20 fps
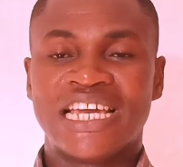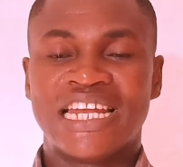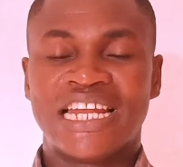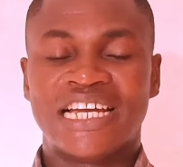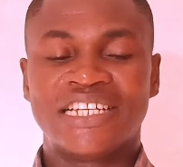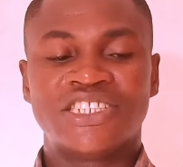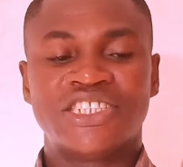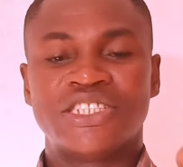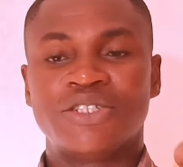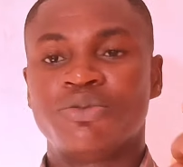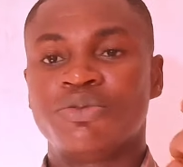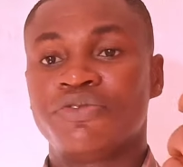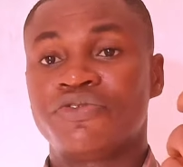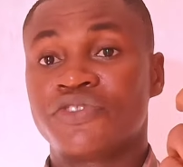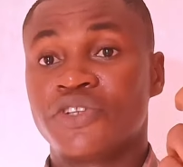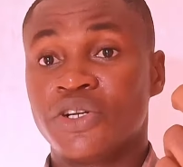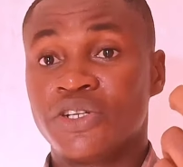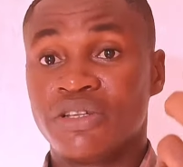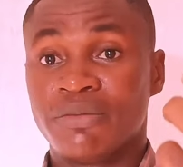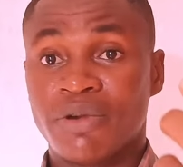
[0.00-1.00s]
energy,
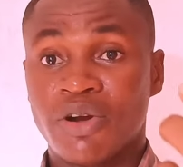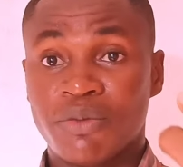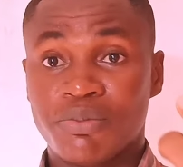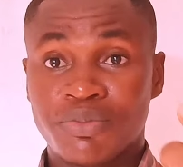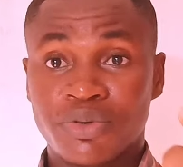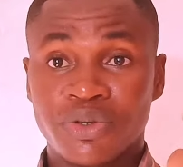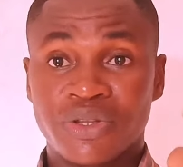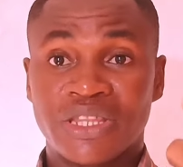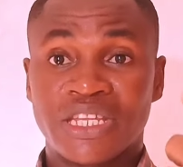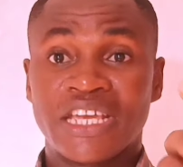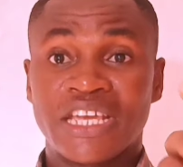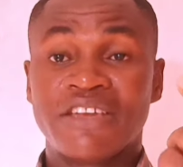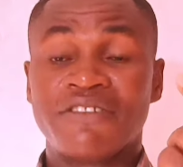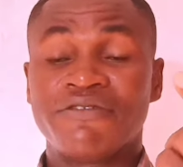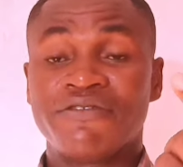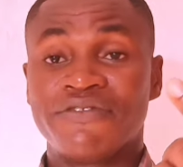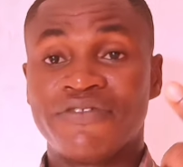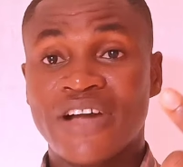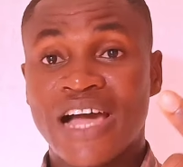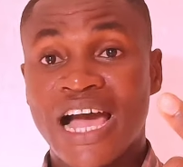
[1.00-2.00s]
we've talked about protein,
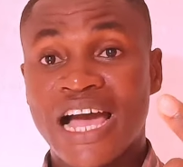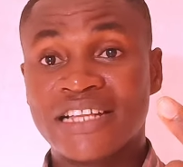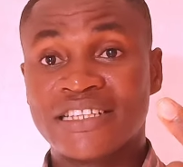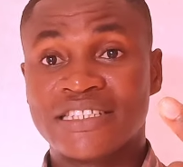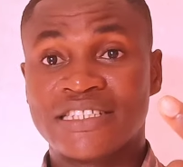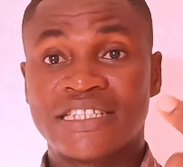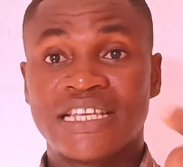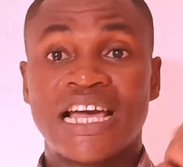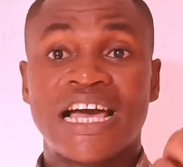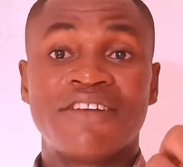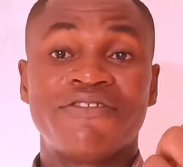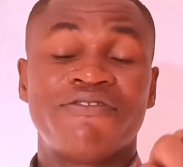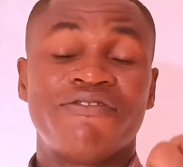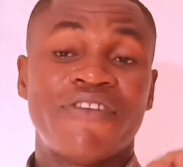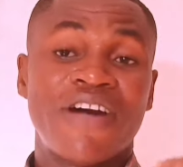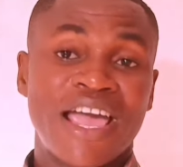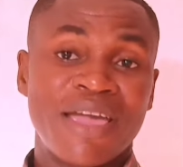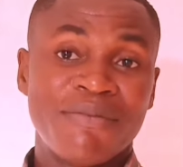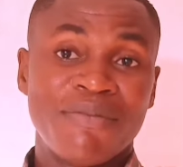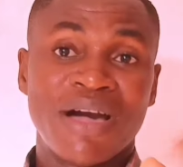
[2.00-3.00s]
fats and
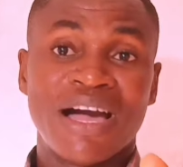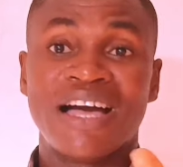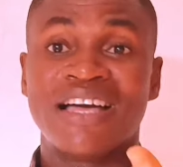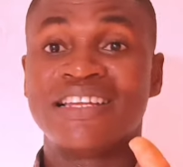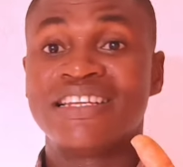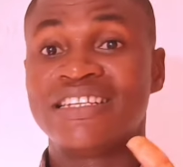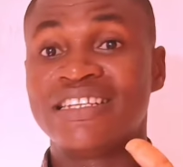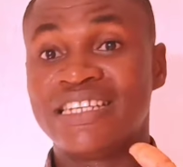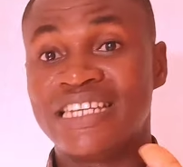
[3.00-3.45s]
fiber.